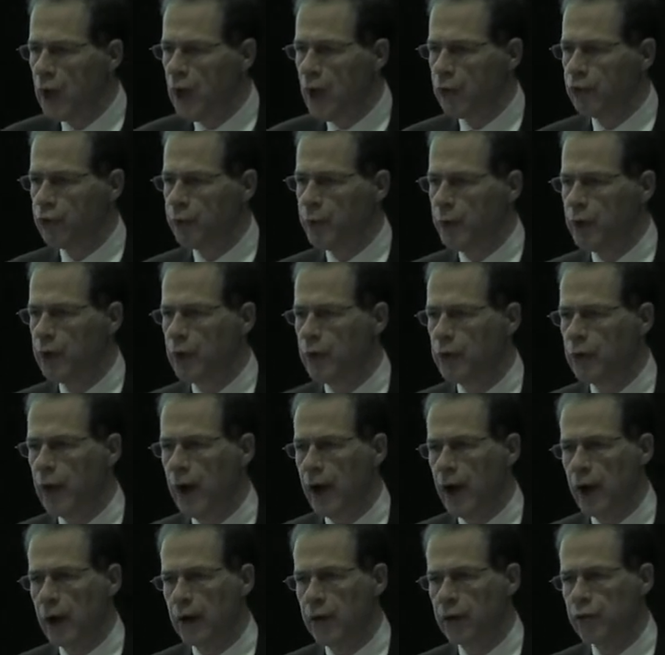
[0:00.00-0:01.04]
has been
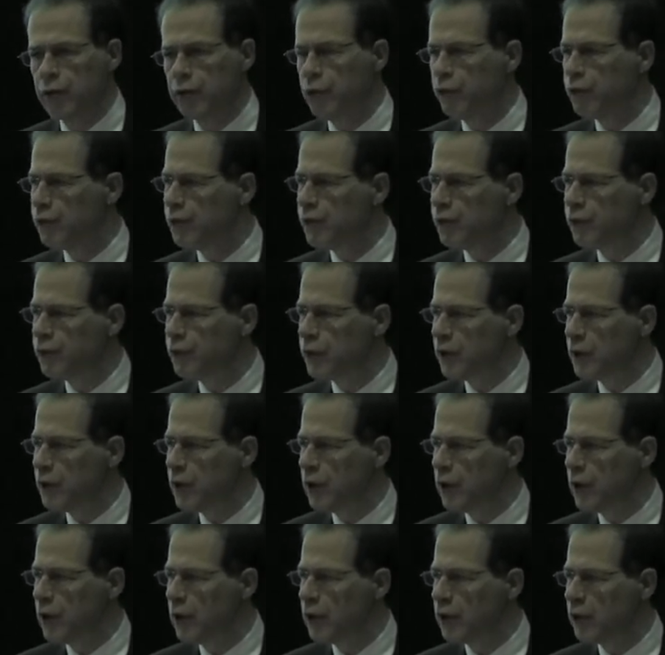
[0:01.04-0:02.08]
around for 50
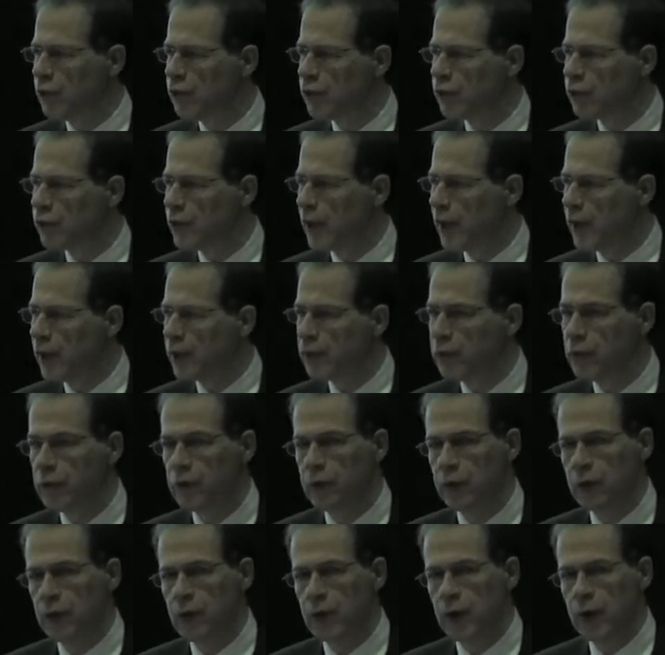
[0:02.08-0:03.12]
years, yet
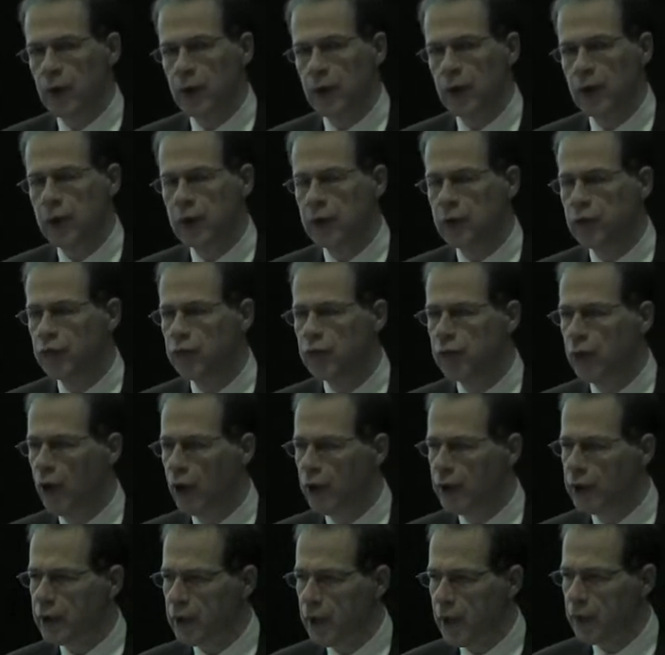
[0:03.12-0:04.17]
it has
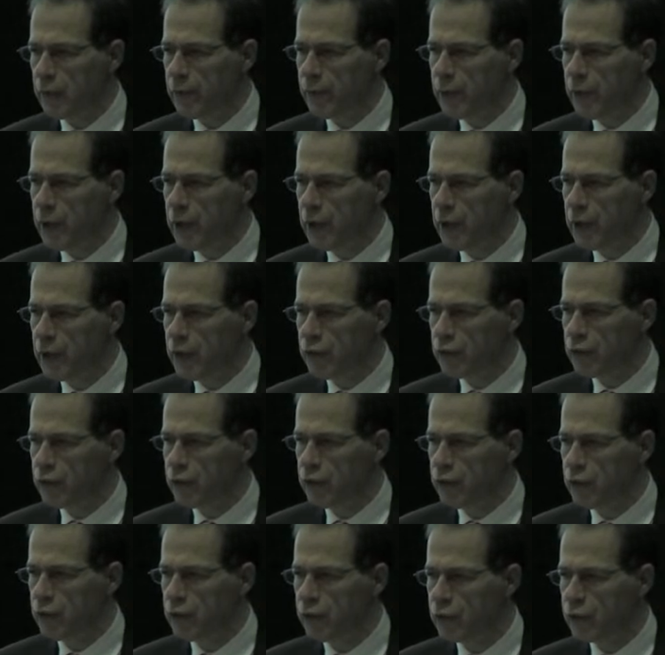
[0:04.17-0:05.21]
not yet been
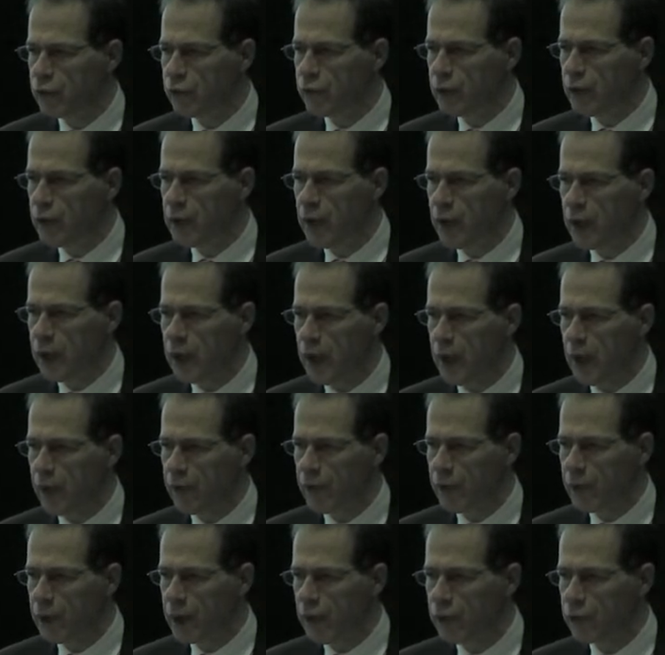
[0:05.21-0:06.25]
introduced in any
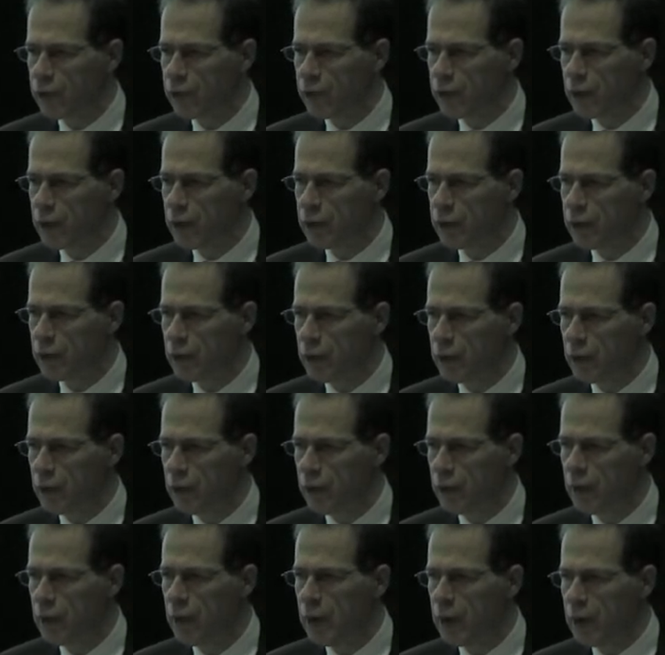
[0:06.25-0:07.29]
other country
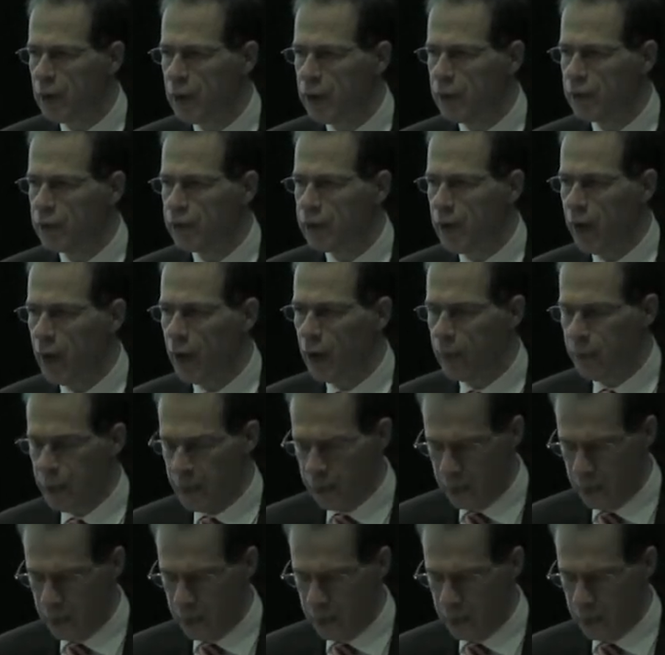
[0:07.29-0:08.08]
until it is now